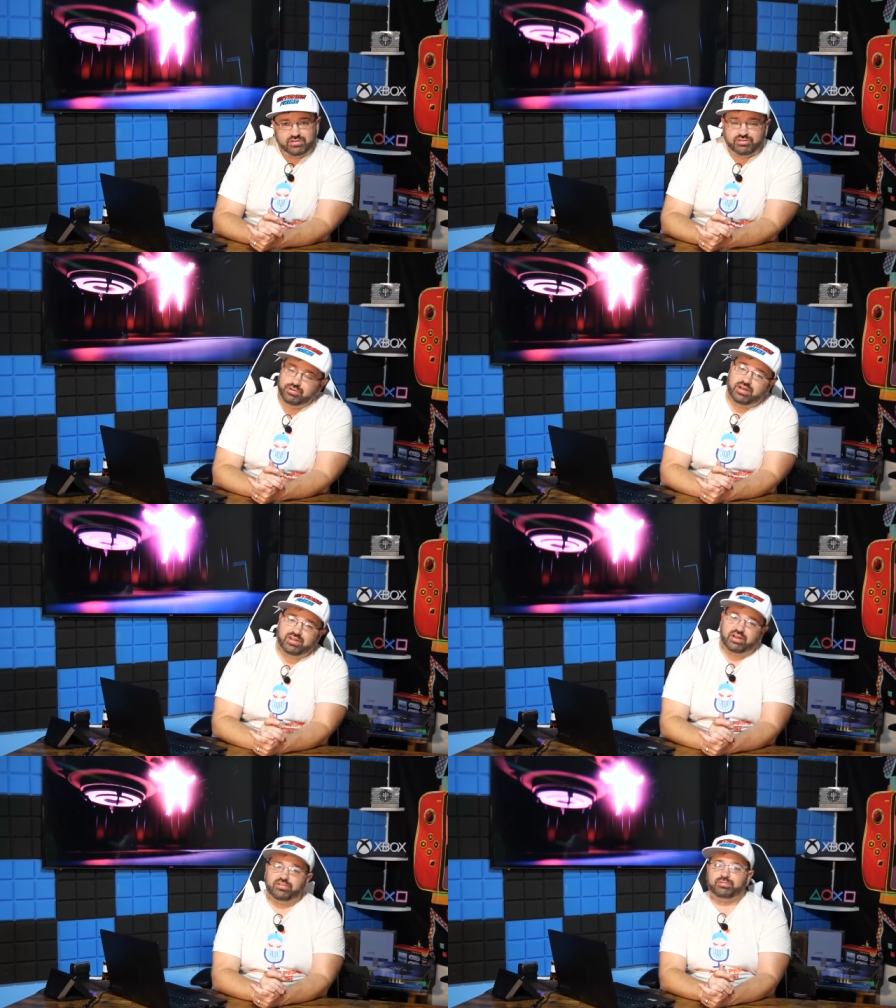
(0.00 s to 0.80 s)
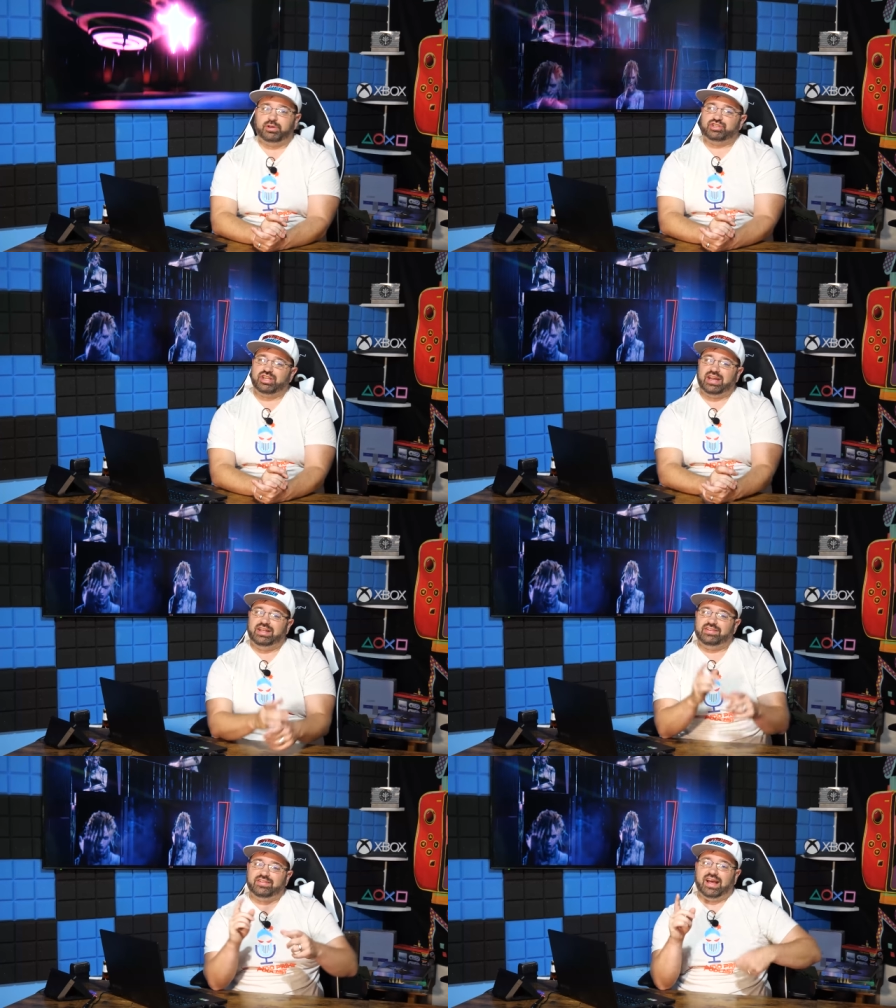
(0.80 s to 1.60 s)
to Nintendo Switch that
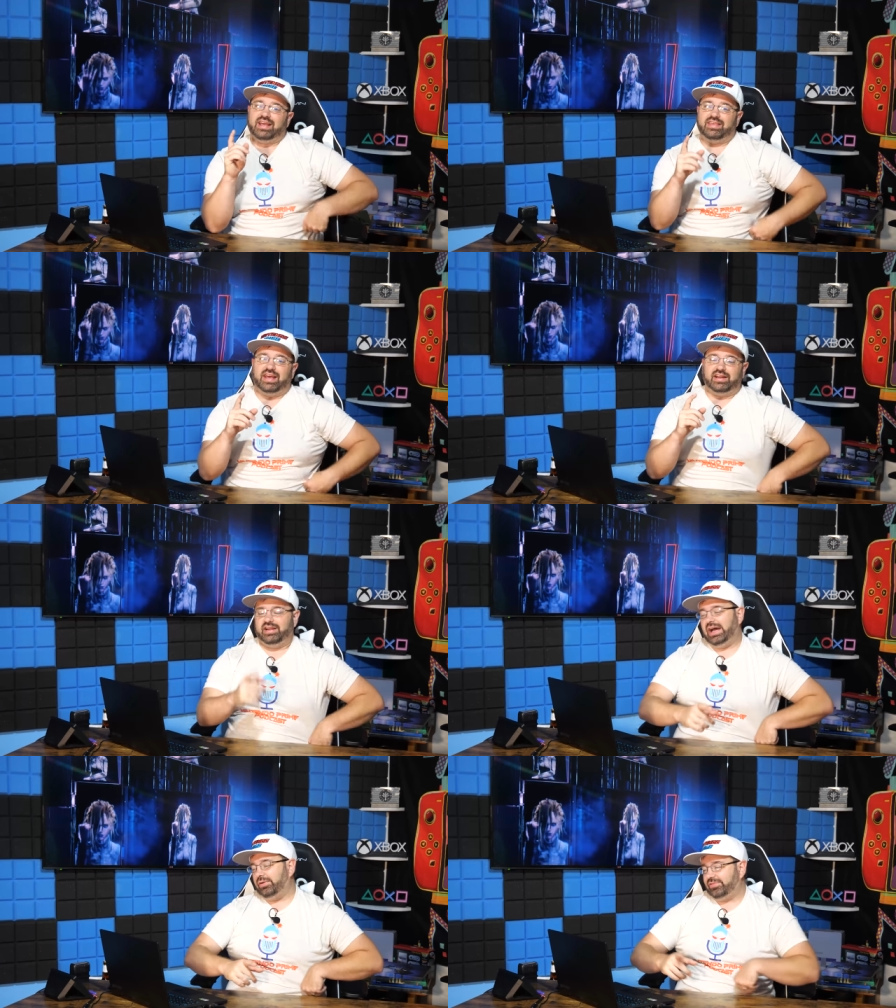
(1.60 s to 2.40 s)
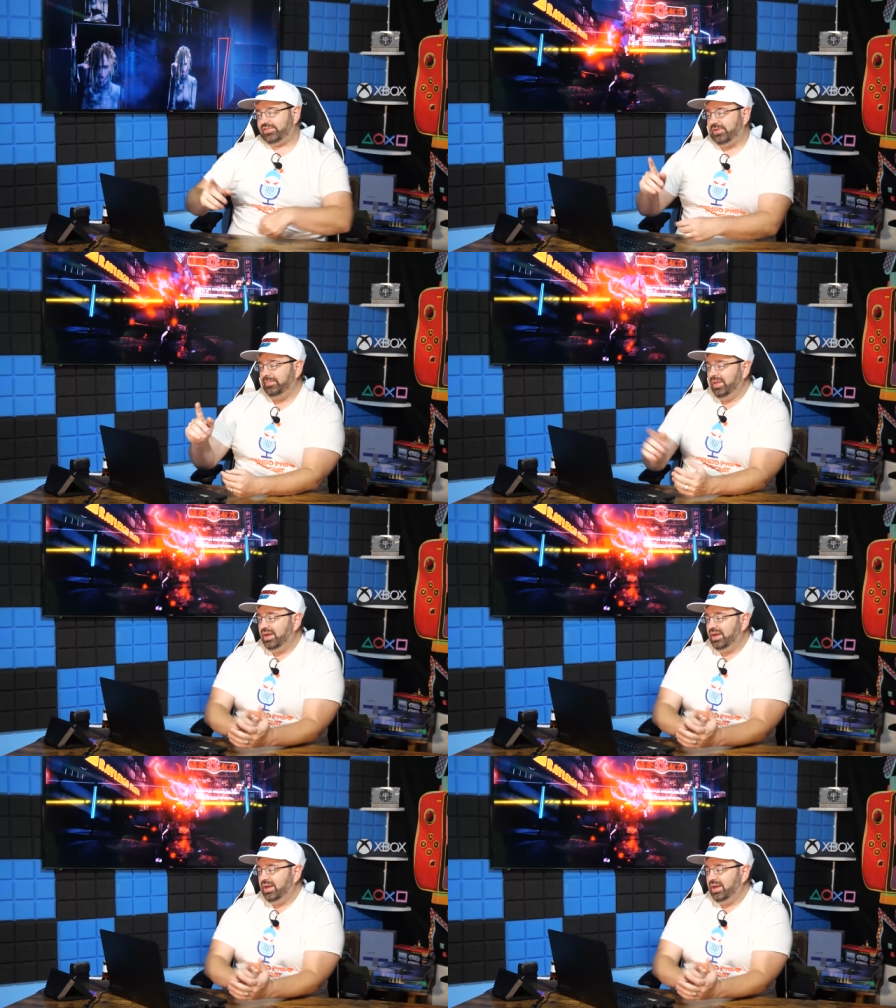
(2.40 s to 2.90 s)
is not yet announced.